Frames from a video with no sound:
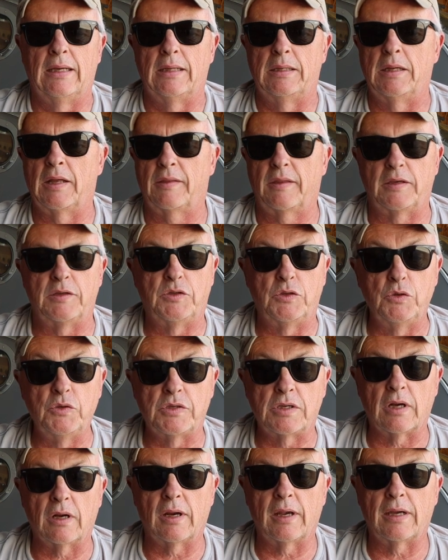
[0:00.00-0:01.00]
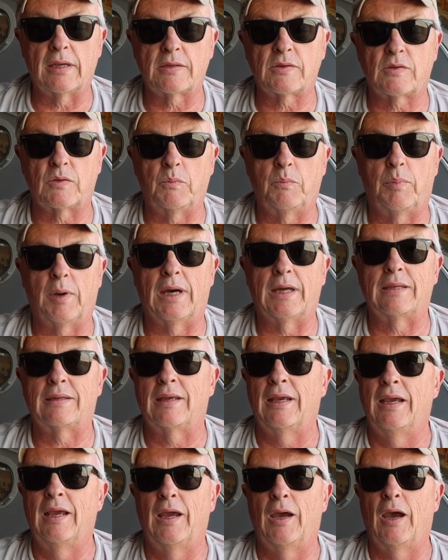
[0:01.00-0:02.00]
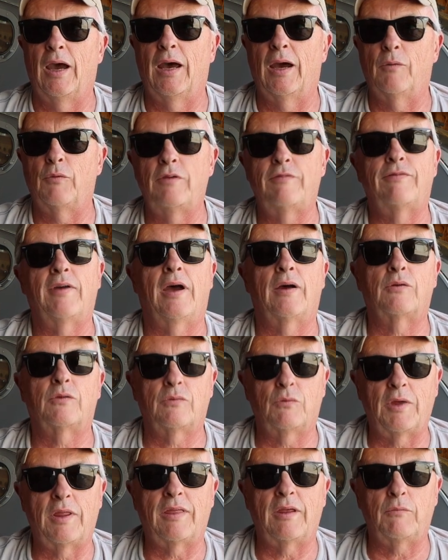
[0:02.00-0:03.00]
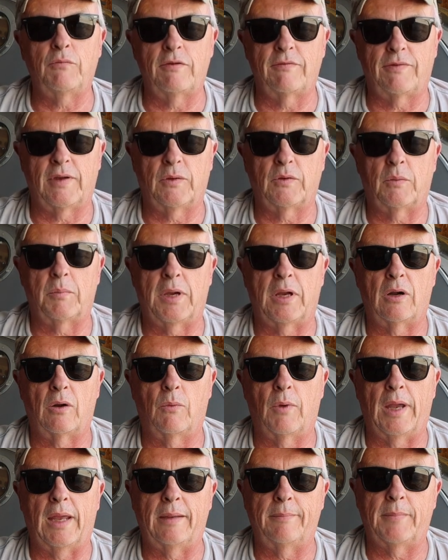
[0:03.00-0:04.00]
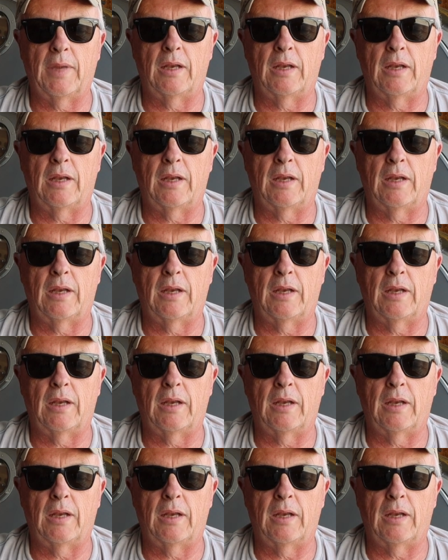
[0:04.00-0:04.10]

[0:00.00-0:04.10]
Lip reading: nothing too serious, but we think we found a better way.